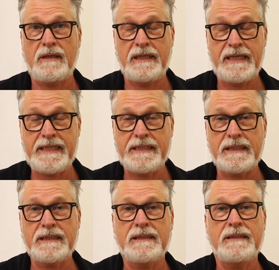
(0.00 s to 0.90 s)
a
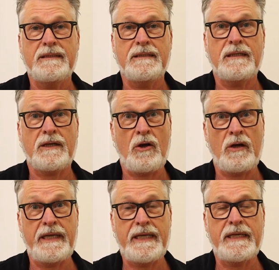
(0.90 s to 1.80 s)
leader, a
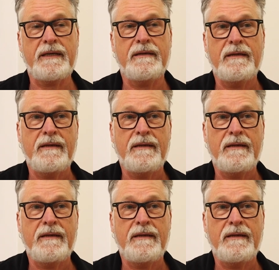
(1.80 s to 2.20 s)
colleague,